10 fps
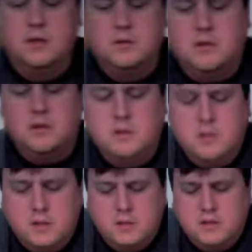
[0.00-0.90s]
So
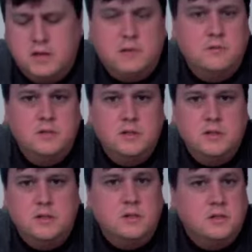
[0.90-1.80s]
it's got really
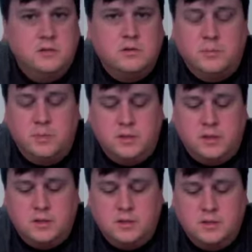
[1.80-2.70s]
good
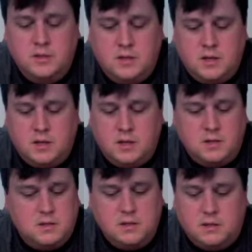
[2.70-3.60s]
durability,
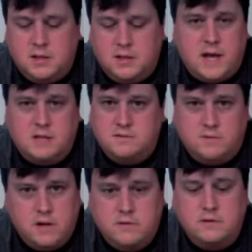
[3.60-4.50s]
and it'll last
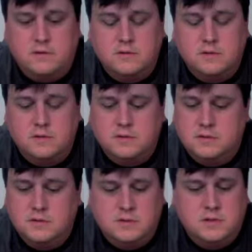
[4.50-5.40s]
forever. This
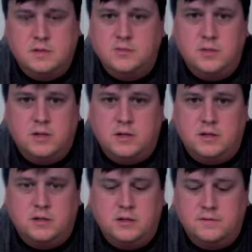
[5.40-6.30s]
set's been on
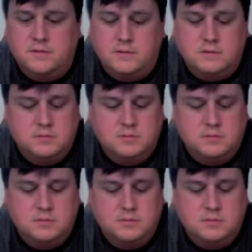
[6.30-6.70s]
here for